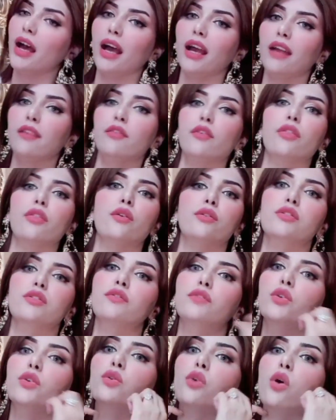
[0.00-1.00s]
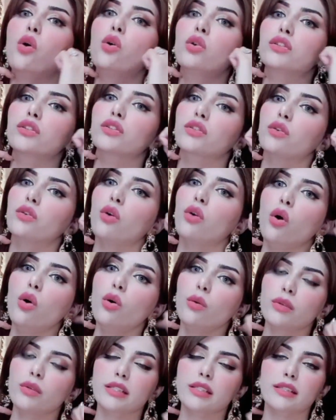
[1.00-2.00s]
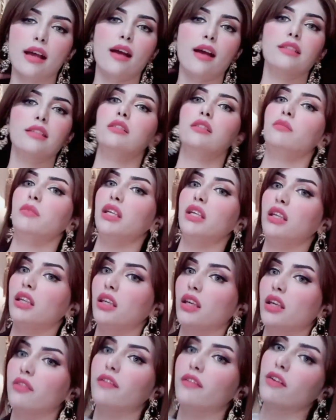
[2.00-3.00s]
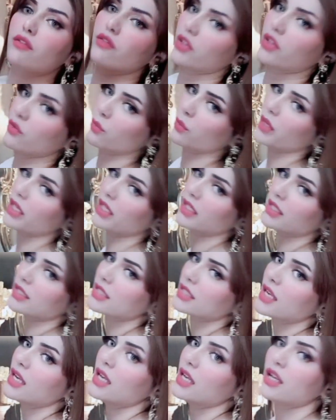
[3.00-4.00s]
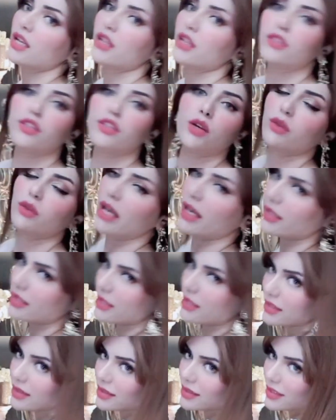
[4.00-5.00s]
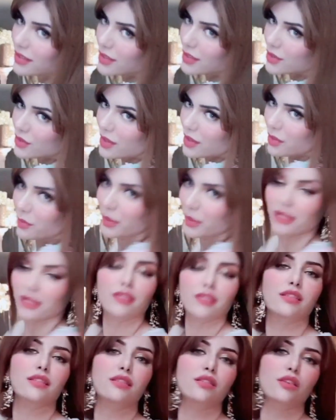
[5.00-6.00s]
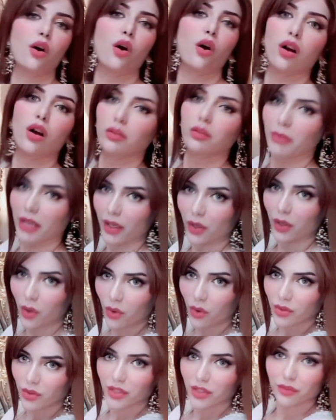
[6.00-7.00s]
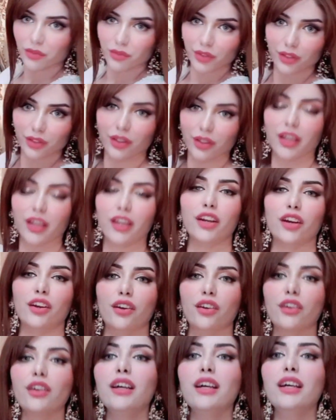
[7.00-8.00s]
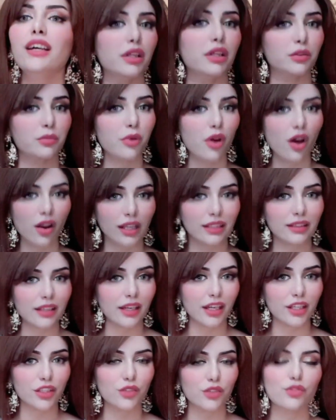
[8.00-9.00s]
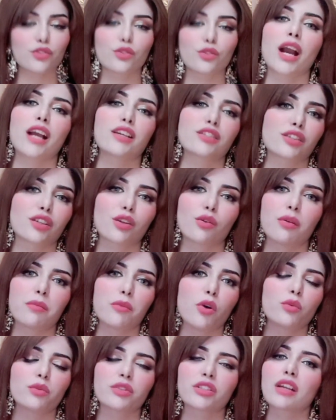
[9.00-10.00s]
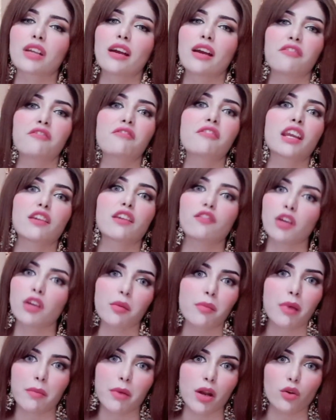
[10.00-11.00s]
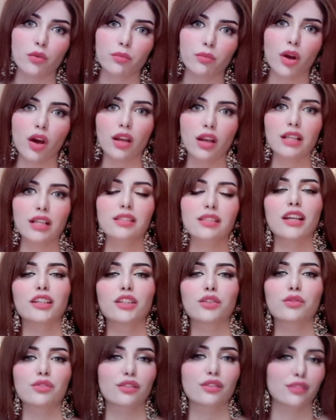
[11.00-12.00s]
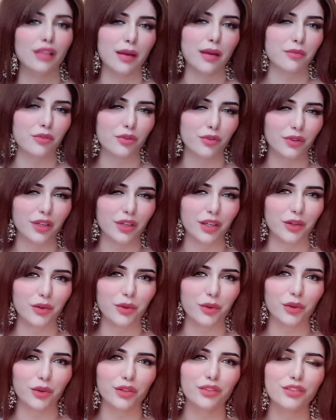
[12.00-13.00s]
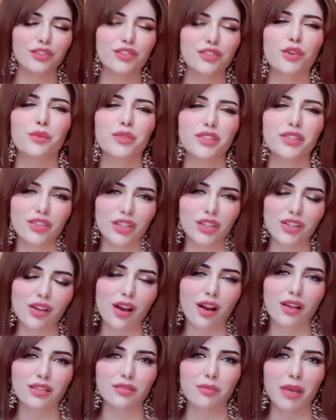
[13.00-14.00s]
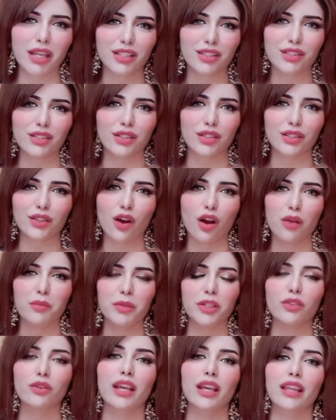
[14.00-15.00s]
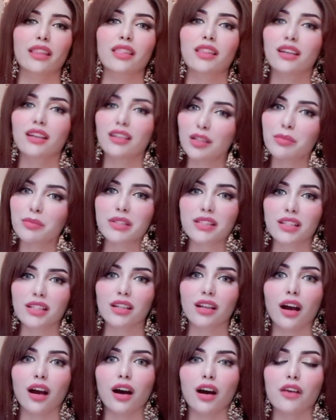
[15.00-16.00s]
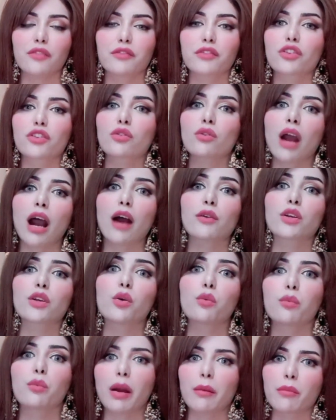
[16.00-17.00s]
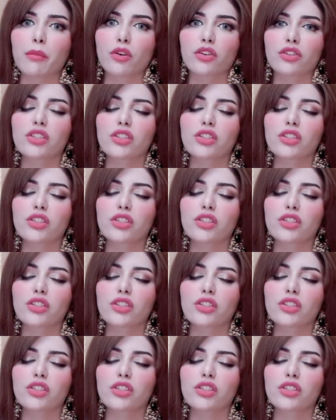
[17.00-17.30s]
And for those of you also always ask me if I wear wigs, no guys, this is not a wig, this is all my own real hair. Well, the product that I use, you guys know I'm always raving about my own products. I use the Glam Growth hair oil. So visit ishacosmetics.com and you get 30% off throughout November.